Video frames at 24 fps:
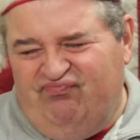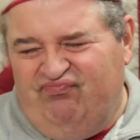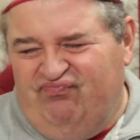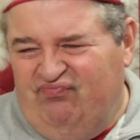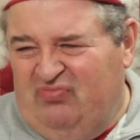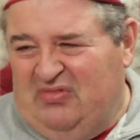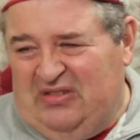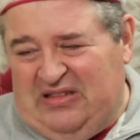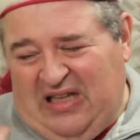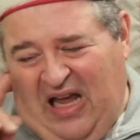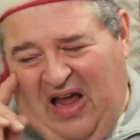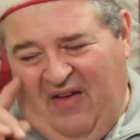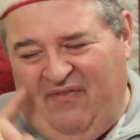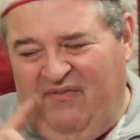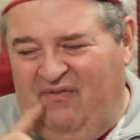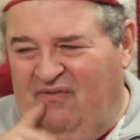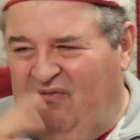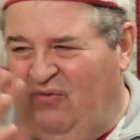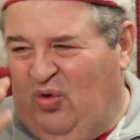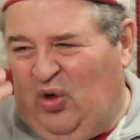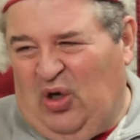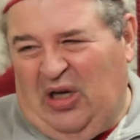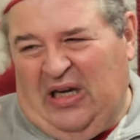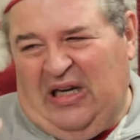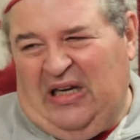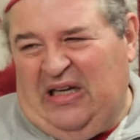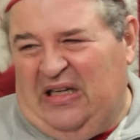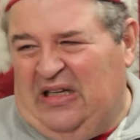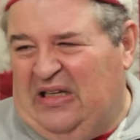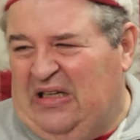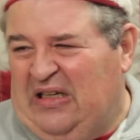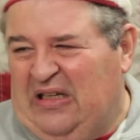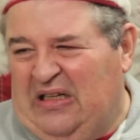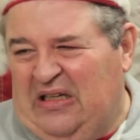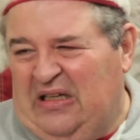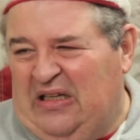Deaf? Forget
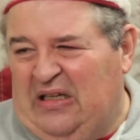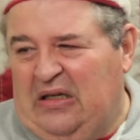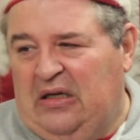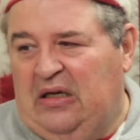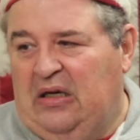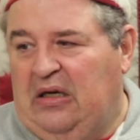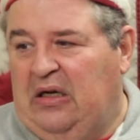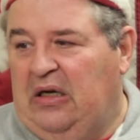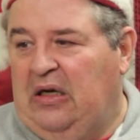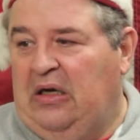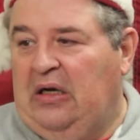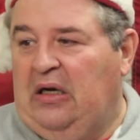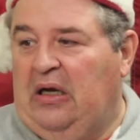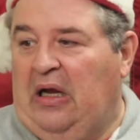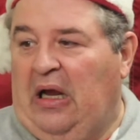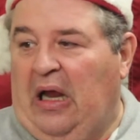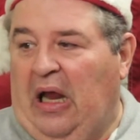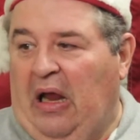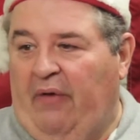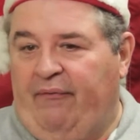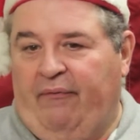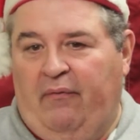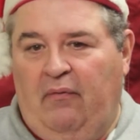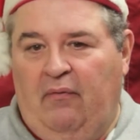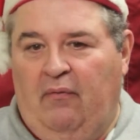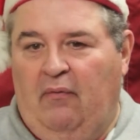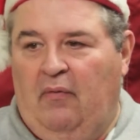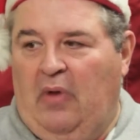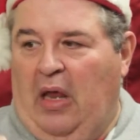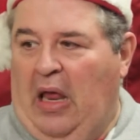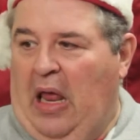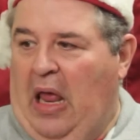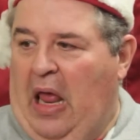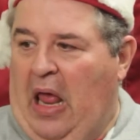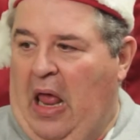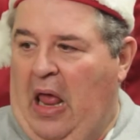it. If
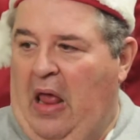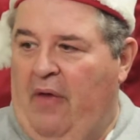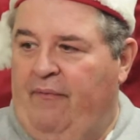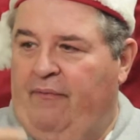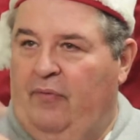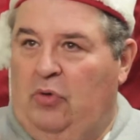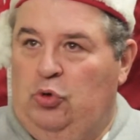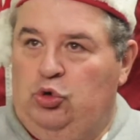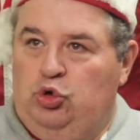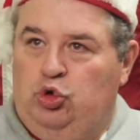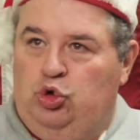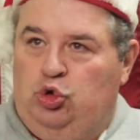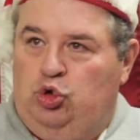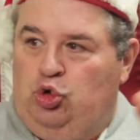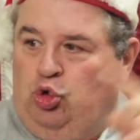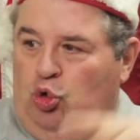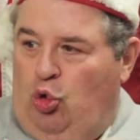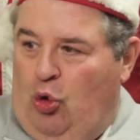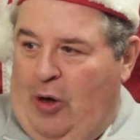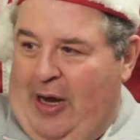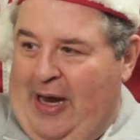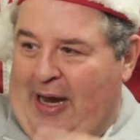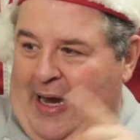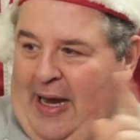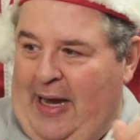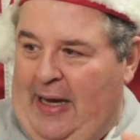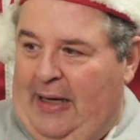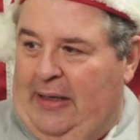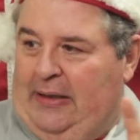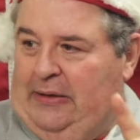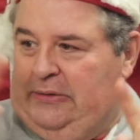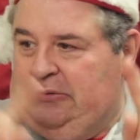they have a screen with signing,